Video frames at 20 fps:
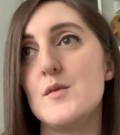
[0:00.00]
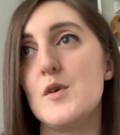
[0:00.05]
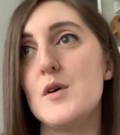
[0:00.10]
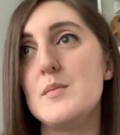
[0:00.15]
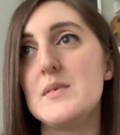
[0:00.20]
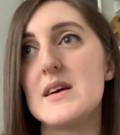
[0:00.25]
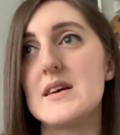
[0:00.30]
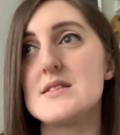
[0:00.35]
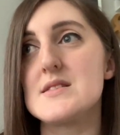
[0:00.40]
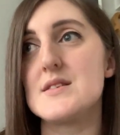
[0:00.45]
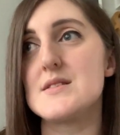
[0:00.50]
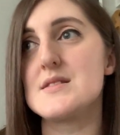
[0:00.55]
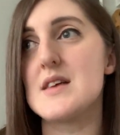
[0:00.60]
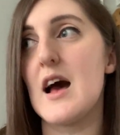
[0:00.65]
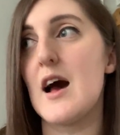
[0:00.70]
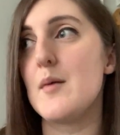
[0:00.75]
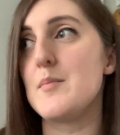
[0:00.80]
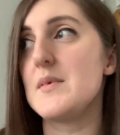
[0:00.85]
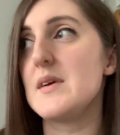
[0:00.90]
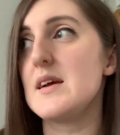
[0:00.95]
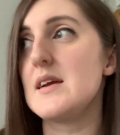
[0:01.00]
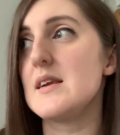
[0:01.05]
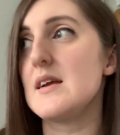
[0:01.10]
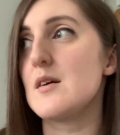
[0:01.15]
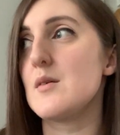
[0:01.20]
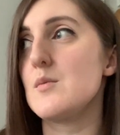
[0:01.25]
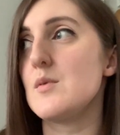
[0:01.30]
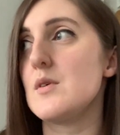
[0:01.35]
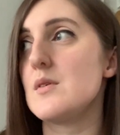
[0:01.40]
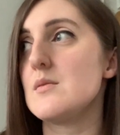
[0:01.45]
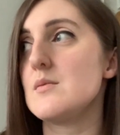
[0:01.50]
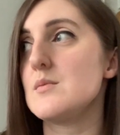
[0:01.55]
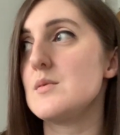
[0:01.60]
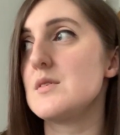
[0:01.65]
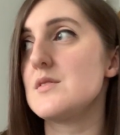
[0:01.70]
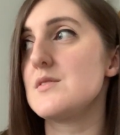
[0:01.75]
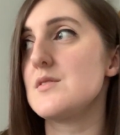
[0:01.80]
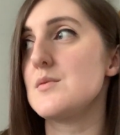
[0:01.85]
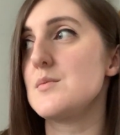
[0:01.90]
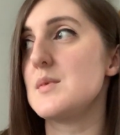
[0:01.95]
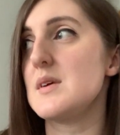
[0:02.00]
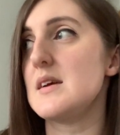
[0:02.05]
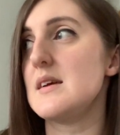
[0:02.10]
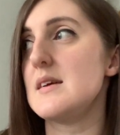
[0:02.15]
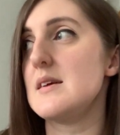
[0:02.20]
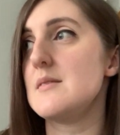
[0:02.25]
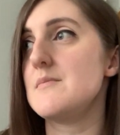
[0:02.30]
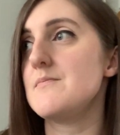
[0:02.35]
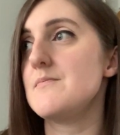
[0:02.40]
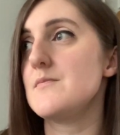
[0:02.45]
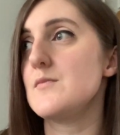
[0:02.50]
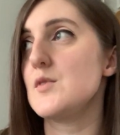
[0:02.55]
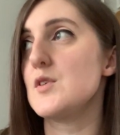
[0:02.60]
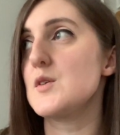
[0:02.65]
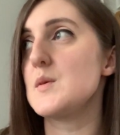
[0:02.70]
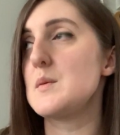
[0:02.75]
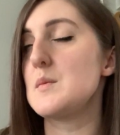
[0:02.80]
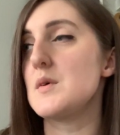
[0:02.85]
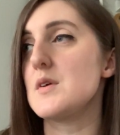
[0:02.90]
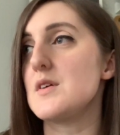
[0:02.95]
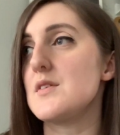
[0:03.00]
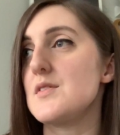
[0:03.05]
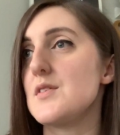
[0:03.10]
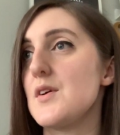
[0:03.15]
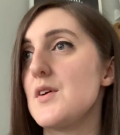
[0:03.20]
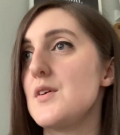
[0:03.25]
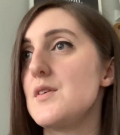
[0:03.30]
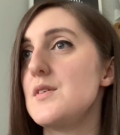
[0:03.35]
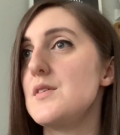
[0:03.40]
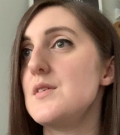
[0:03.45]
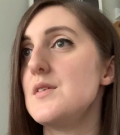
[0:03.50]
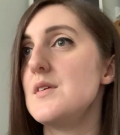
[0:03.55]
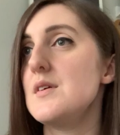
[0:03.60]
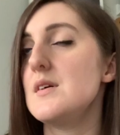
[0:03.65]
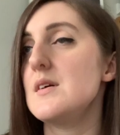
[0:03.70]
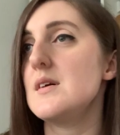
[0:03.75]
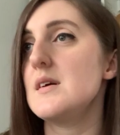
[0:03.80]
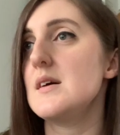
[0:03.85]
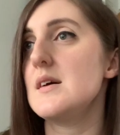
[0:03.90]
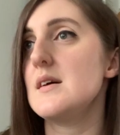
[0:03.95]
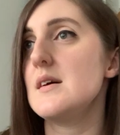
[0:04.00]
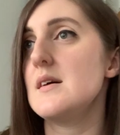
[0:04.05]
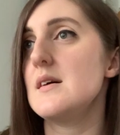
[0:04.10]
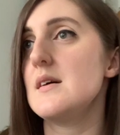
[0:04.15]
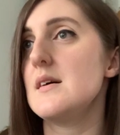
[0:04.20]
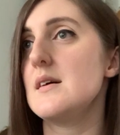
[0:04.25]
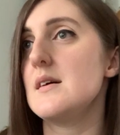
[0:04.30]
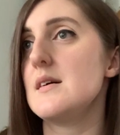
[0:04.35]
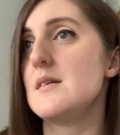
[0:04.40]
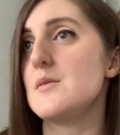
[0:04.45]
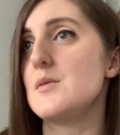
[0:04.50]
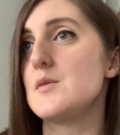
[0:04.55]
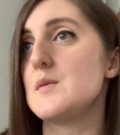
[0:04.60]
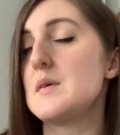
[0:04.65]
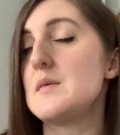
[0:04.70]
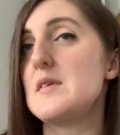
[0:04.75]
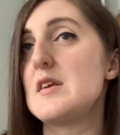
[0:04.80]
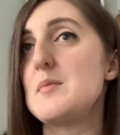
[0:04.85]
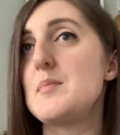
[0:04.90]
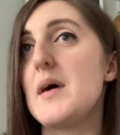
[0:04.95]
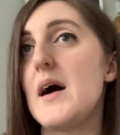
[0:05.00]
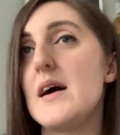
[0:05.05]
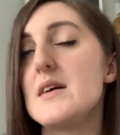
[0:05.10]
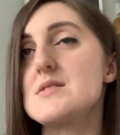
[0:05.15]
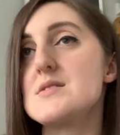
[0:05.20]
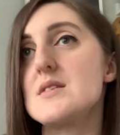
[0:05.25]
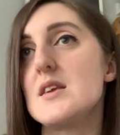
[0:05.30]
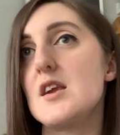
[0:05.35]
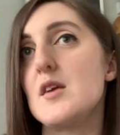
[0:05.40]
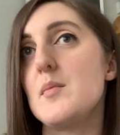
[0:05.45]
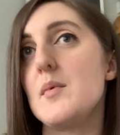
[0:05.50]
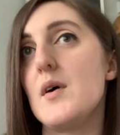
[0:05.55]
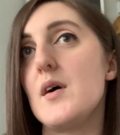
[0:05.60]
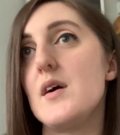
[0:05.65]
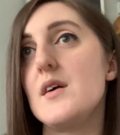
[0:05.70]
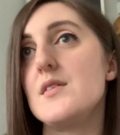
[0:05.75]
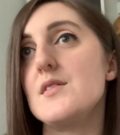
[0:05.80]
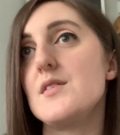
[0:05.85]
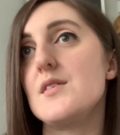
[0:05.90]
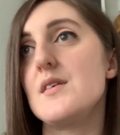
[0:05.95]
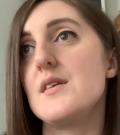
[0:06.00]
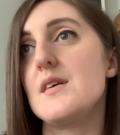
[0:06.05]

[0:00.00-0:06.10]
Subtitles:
makes us happy, like what do we want to do, what are we really passionate about,